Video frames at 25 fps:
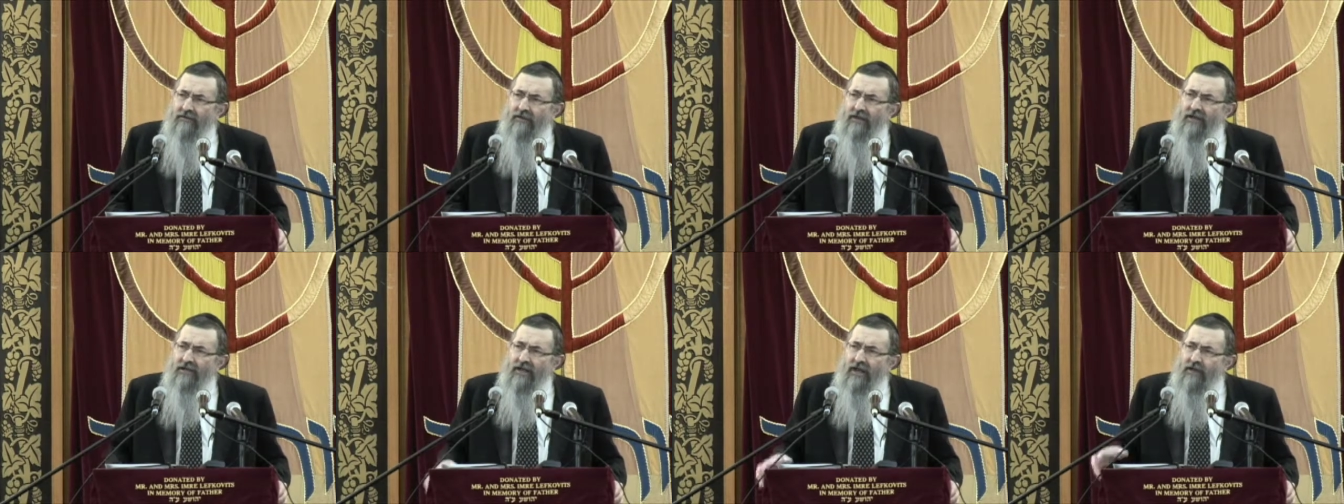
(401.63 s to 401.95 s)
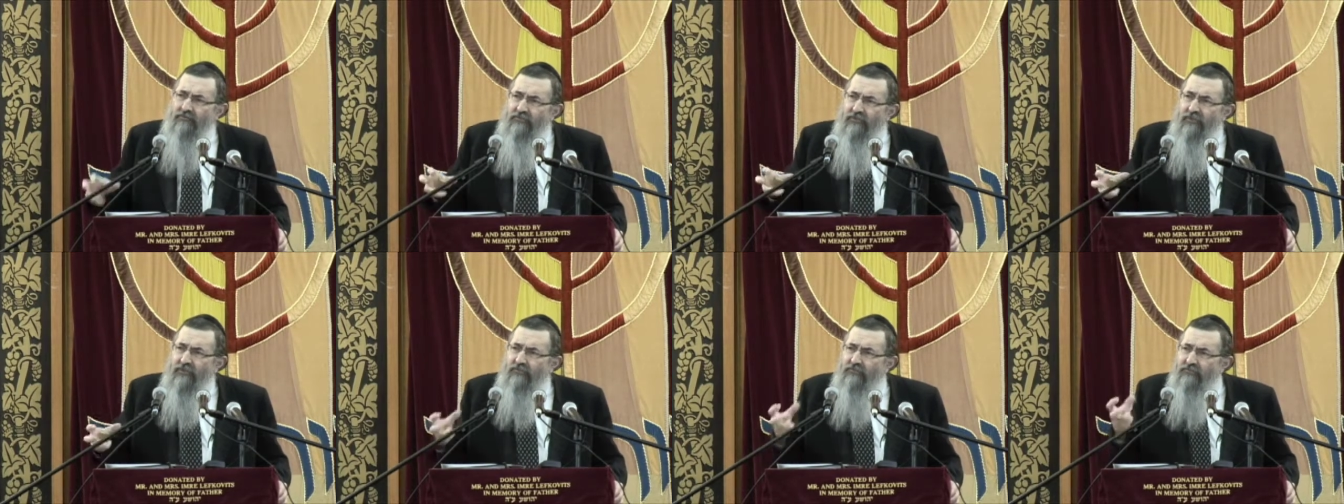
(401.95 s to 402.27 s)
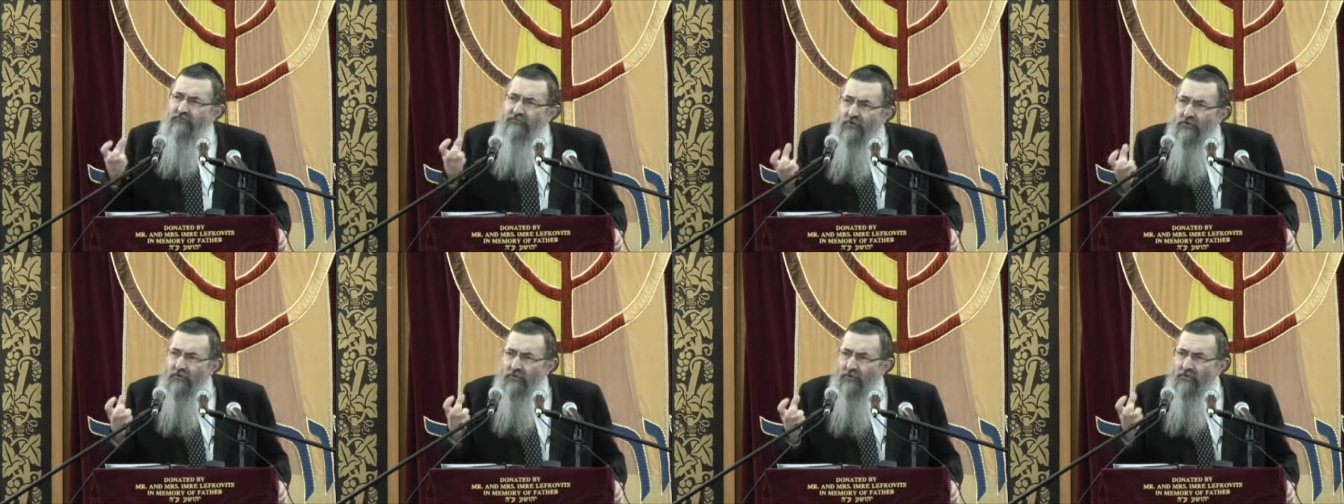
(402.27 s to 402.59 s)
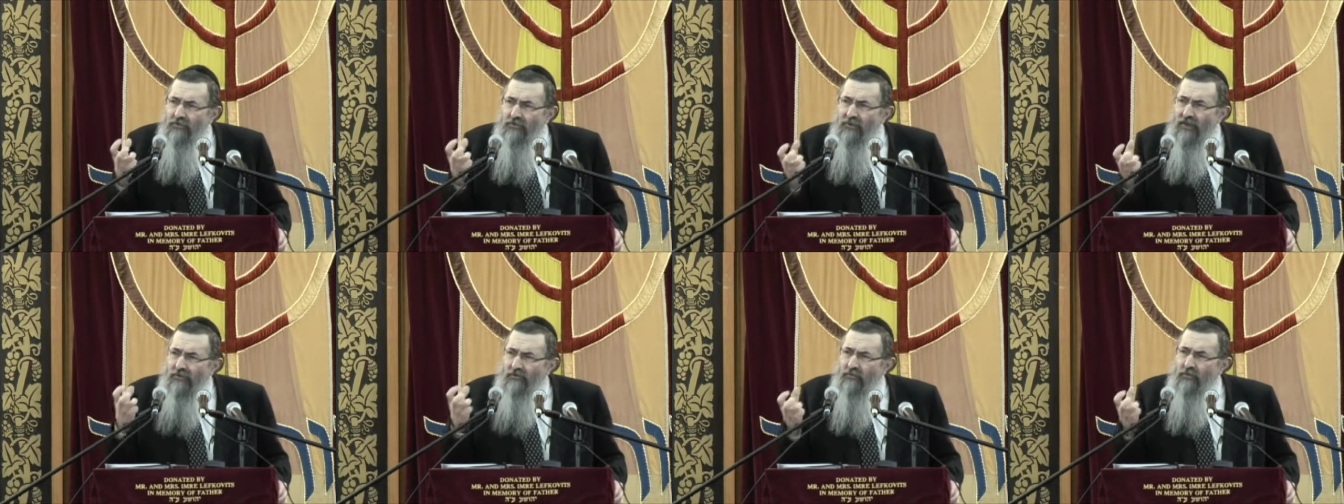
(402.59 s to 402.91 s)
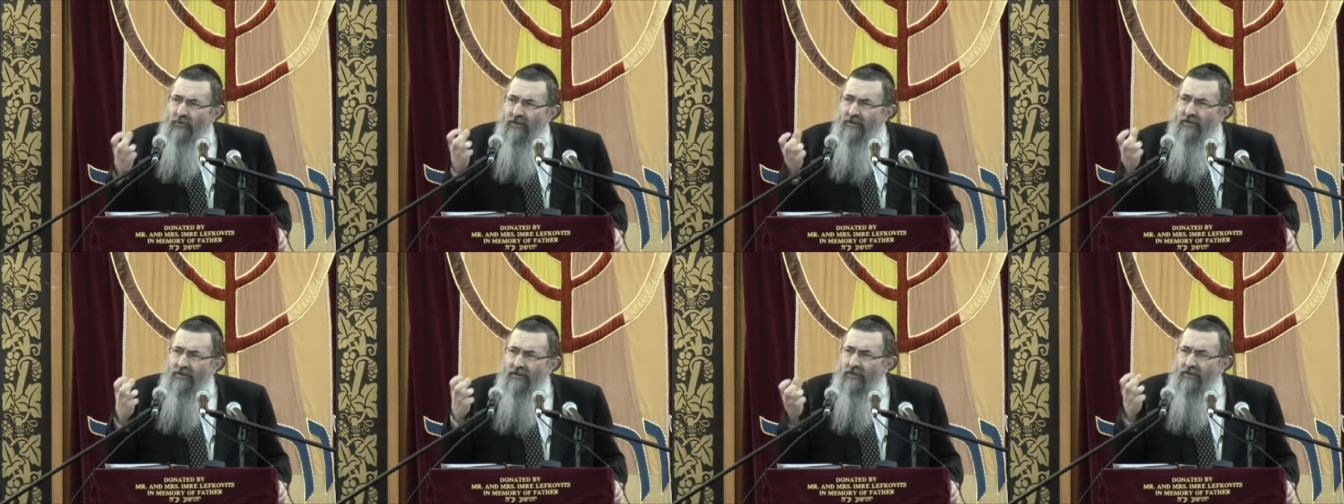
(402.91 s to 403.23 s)
in every food that
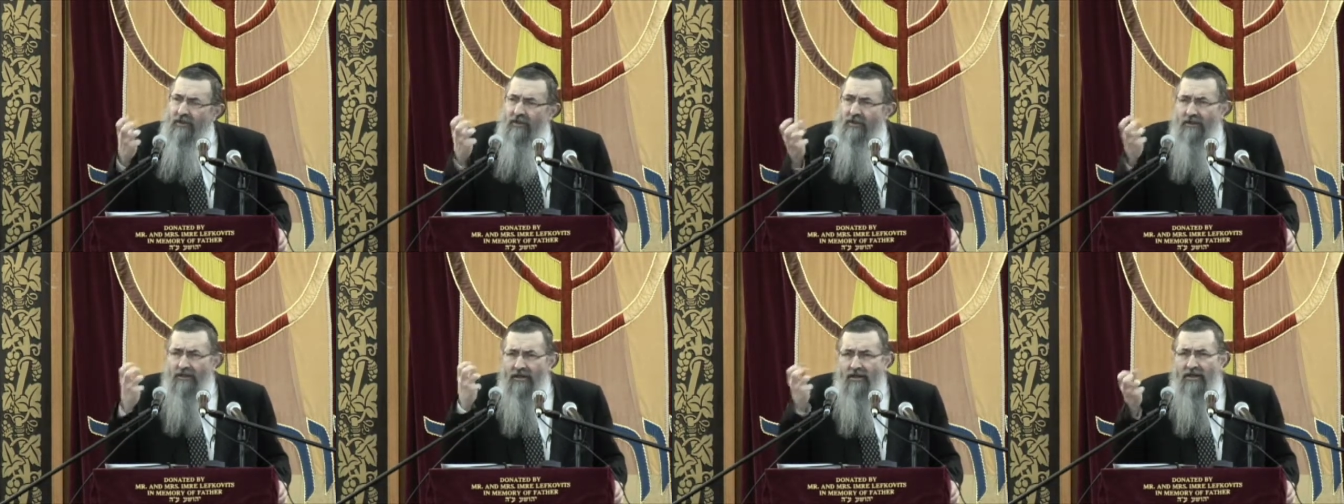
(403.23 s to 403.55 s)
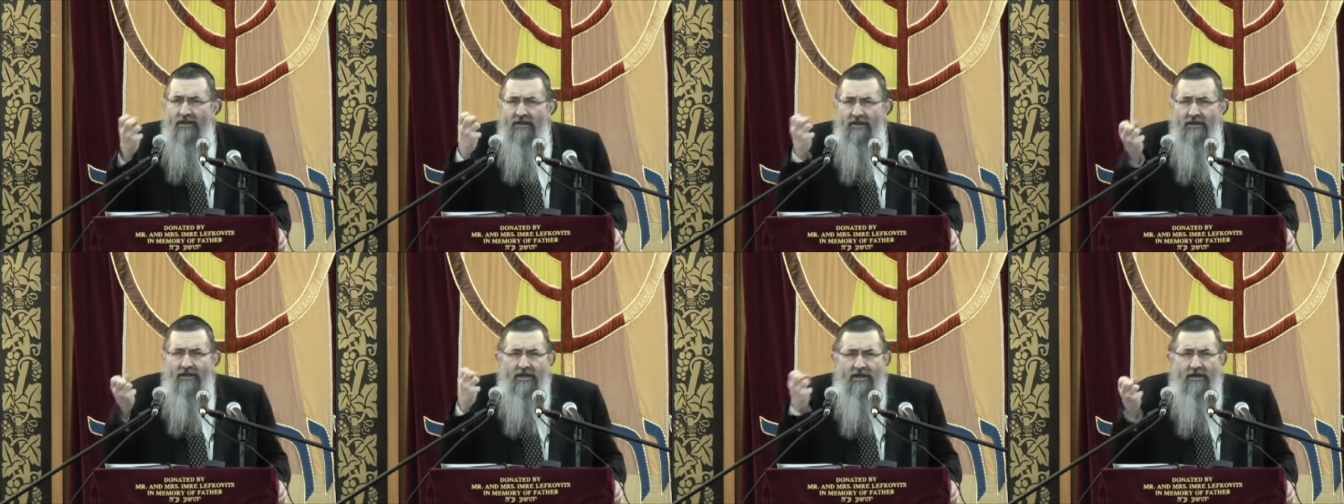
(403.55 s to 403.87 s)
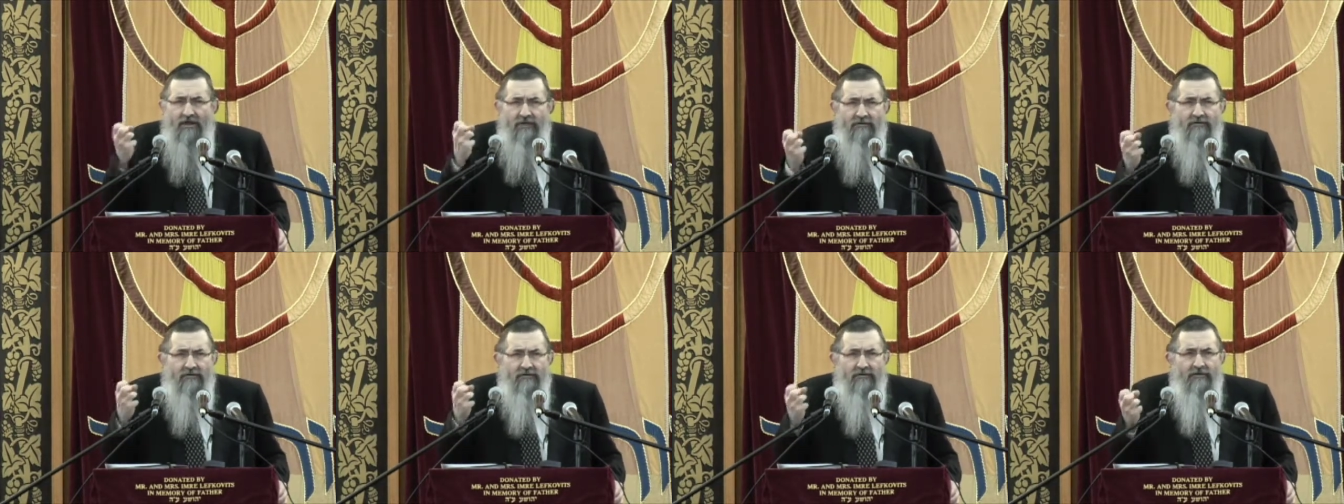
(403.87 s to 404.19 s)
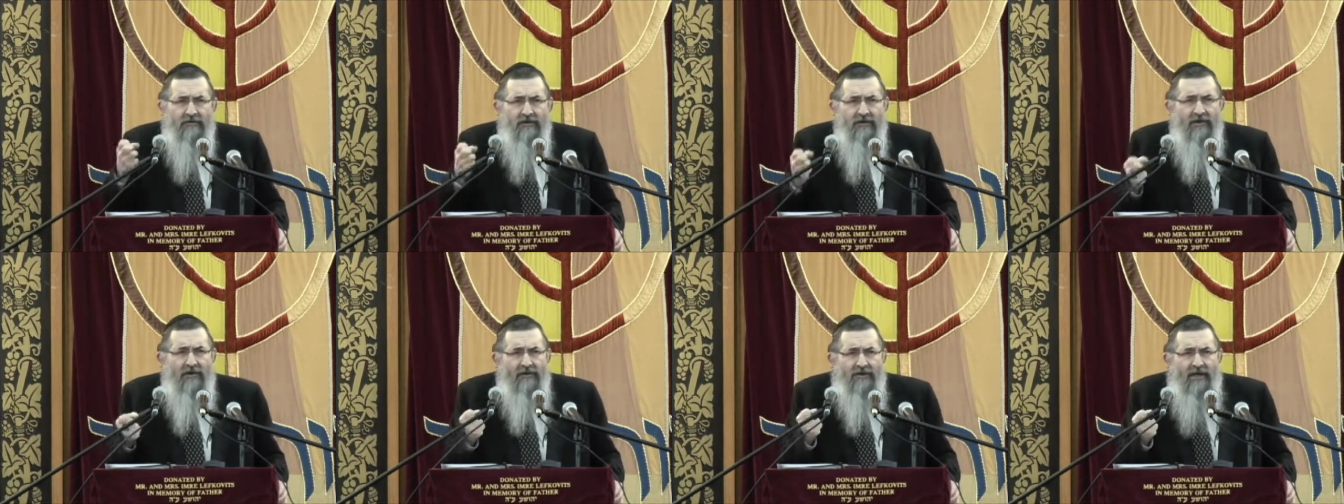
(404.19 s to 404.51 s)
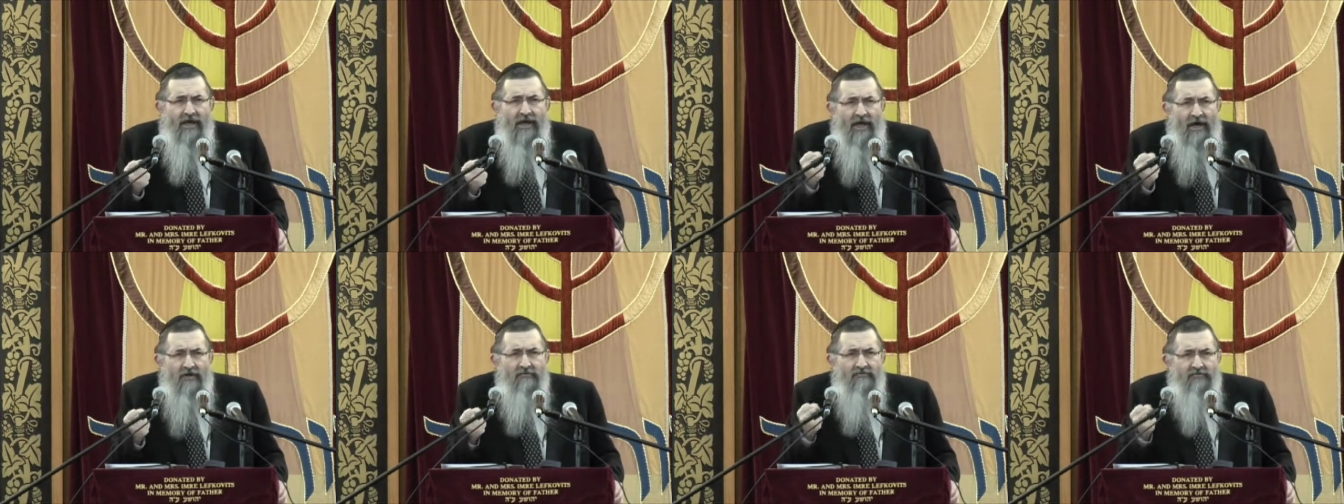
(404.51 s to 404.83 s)
we eat, in
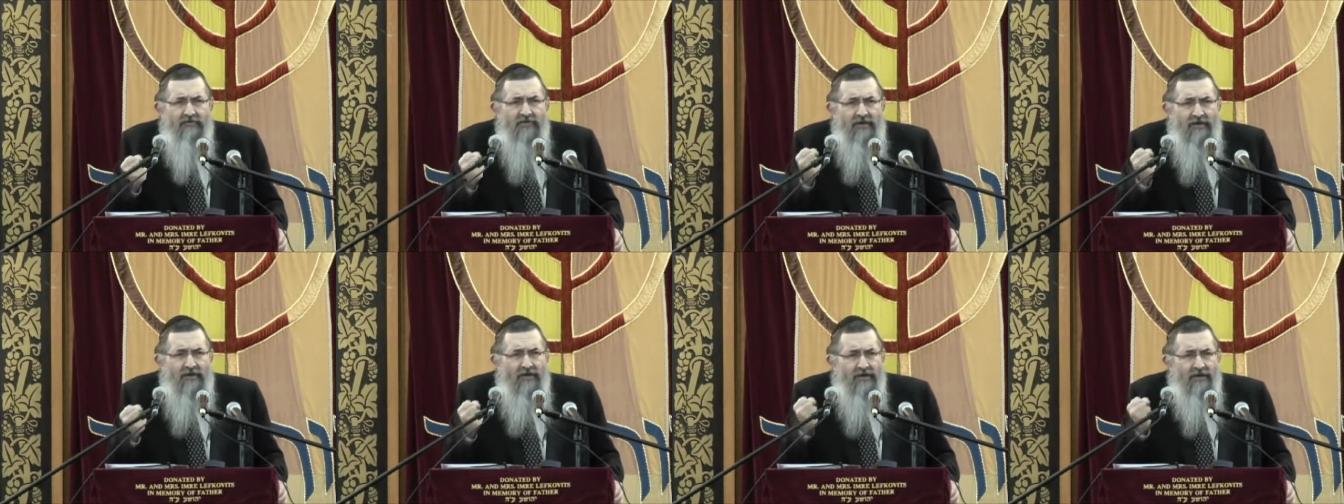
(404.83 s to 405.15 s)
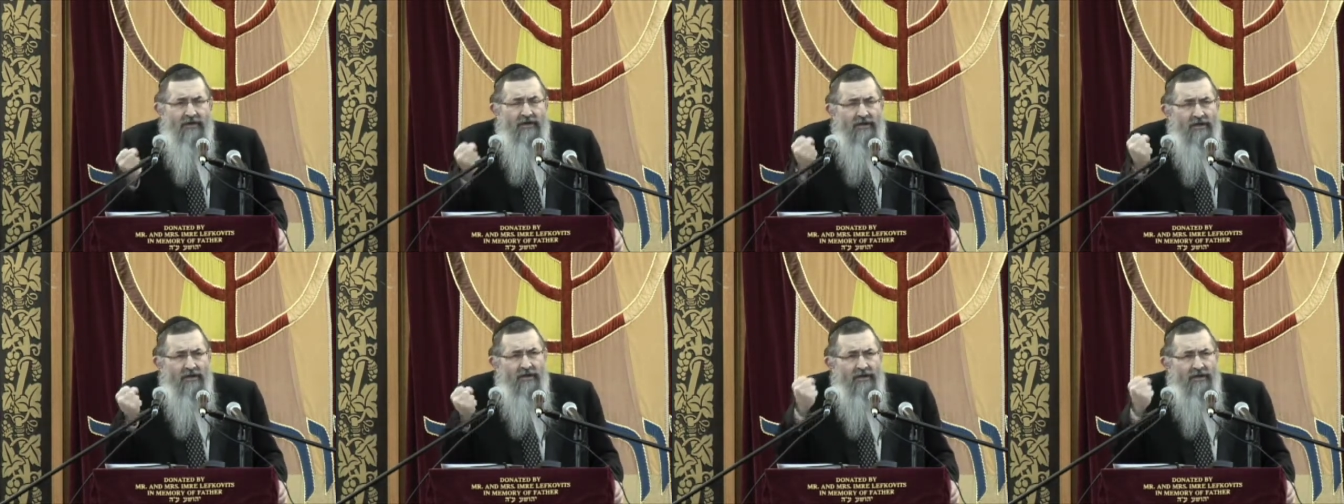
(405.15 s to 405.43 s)
every